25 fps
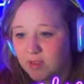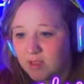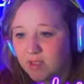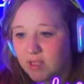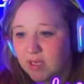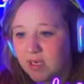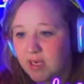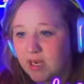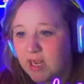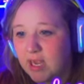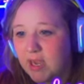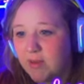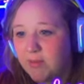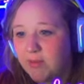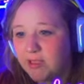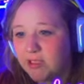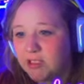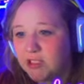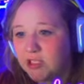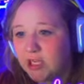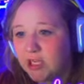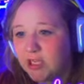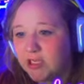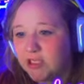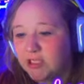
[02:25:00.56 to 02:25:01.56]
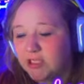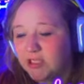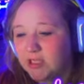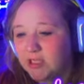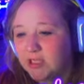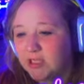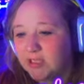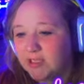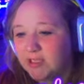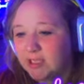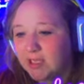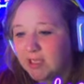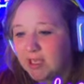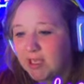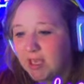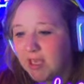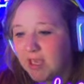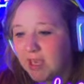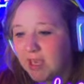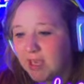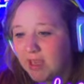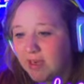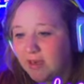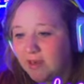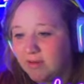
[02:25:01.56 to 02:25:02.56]
Not me changing things
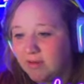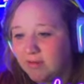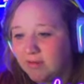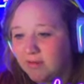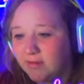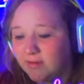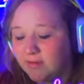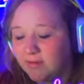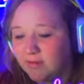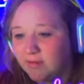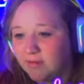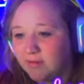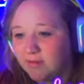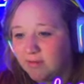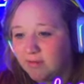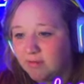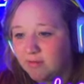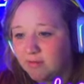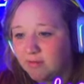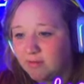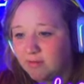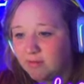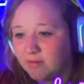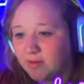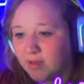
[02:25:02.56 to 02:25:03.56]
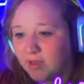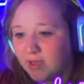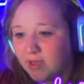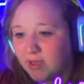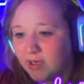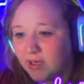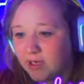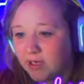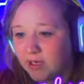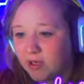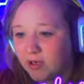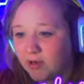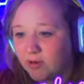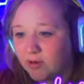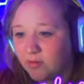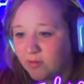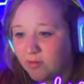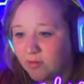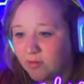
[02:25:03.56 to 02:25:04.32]
again. I know.